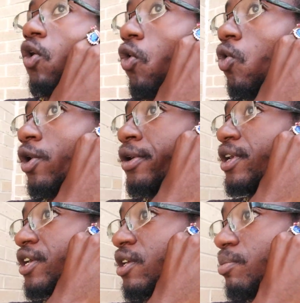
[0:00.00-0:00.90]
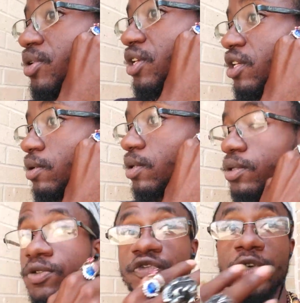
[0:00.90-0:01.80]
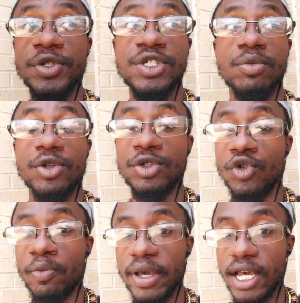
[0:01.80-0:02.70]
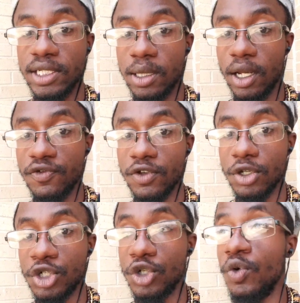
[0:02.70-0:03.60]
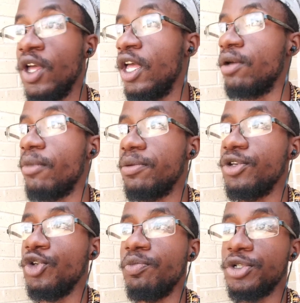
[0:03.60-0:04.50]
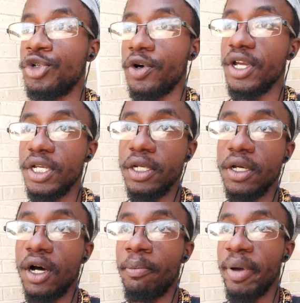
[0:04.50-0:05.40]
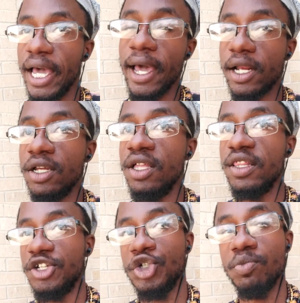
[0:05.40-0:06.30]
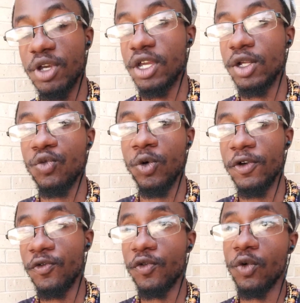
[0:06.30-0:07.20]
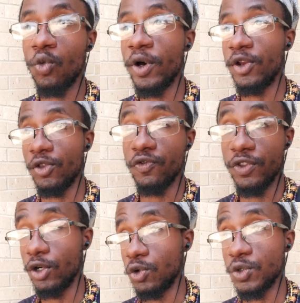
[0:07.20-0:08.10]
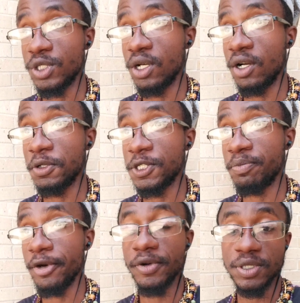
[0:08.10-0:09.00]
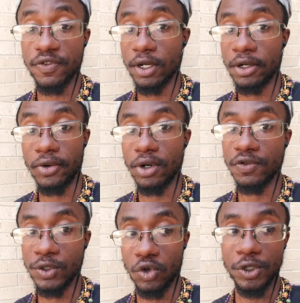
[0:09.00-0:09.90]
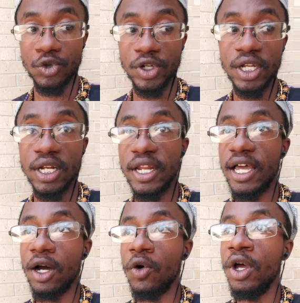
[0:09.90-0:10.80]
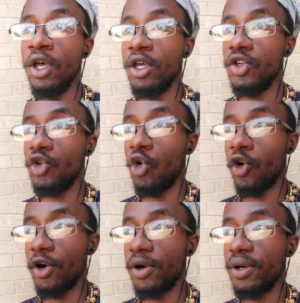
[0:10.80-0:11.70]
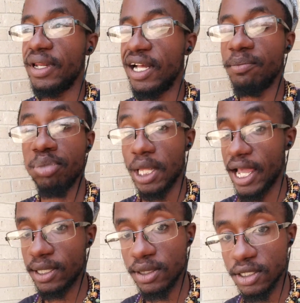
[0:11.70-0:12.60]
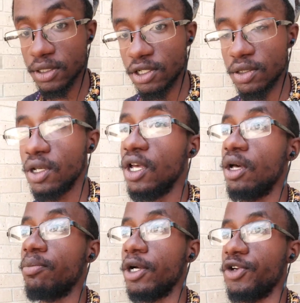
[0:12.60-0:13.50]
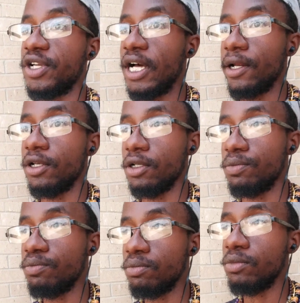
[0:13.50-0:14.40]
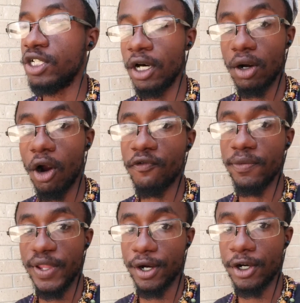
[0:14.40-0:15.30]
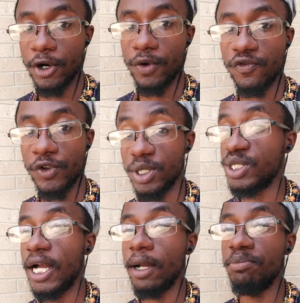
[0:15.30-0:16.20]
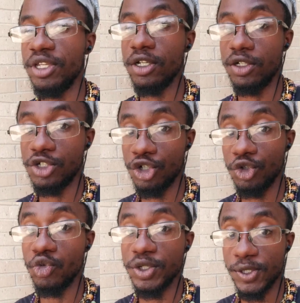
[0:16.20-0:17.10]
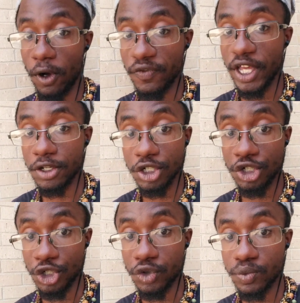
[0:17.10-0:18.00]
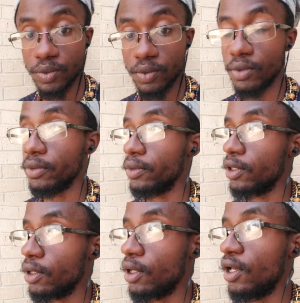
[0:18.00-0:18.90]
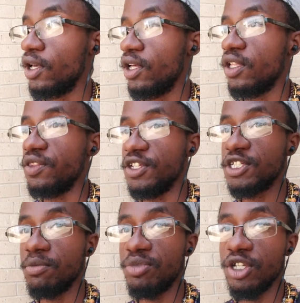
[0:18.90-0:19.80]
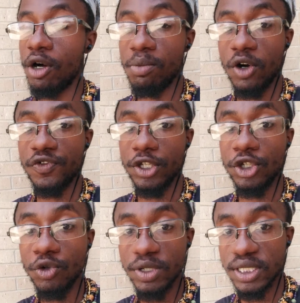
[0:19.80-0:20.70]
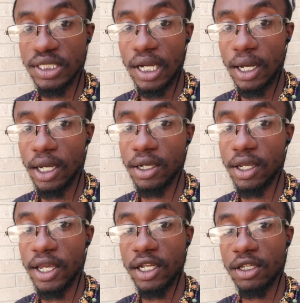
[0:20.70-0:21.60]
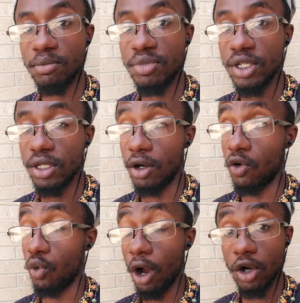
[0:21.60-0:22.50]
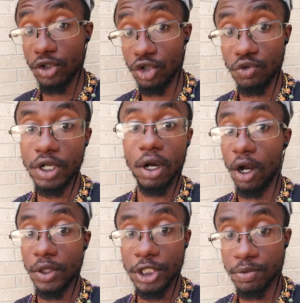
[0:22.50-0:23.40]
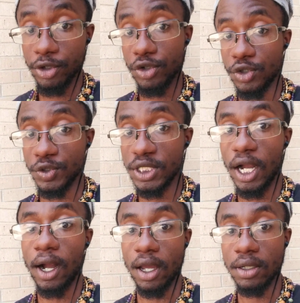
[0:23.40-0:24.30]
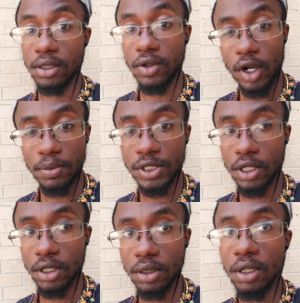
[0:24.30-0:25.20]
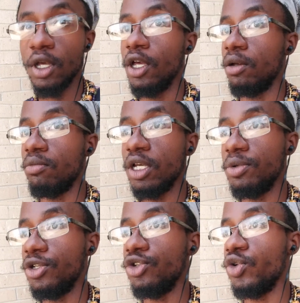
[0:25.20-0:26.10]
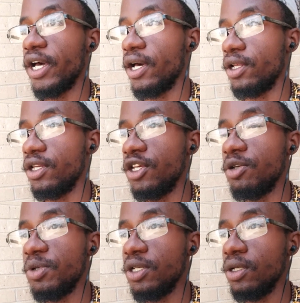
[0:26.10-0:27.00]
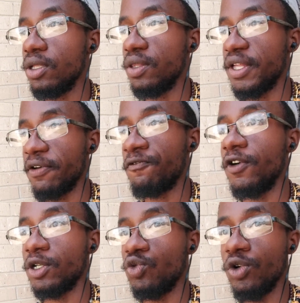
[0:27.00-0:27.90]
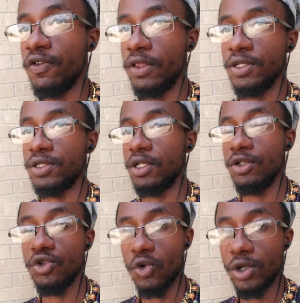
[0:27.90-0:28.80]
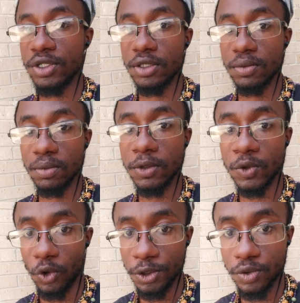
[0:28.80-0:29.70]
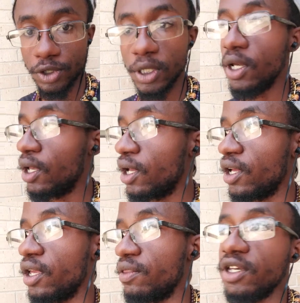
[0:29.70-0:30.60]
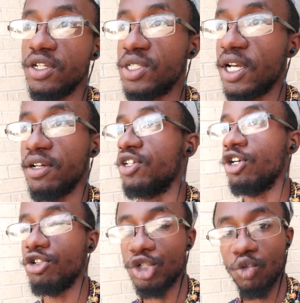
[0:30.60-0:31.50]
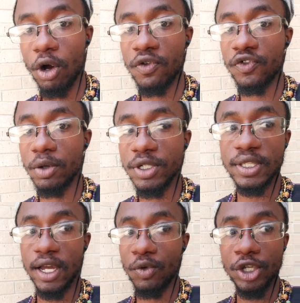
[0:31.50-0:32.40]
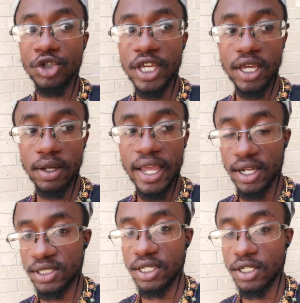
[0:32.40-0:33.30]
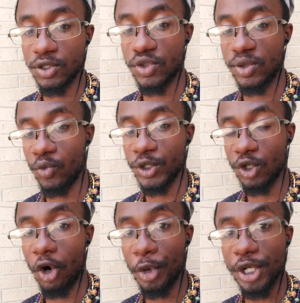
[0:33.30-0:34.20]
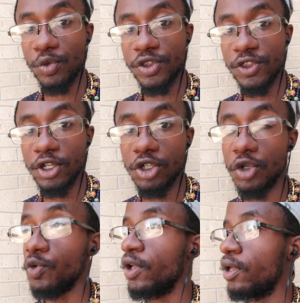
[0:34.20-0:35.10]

Or it could be very similar to a past life issue. Maybe you betrayed a pact that you made with one of those spirits of that current of sorcery, and now you're not blacklisted, but you're kind of cut off from that current for the time being until you resolve that issue. This can be on both the human side, and it can be a wrongdoing on the spiritual side. You know what I'm saying? Maybe you had an enemy that fucked with, let's say, Norse sorcery, and they decide to cut you off from it. That way you can't access what's already within you.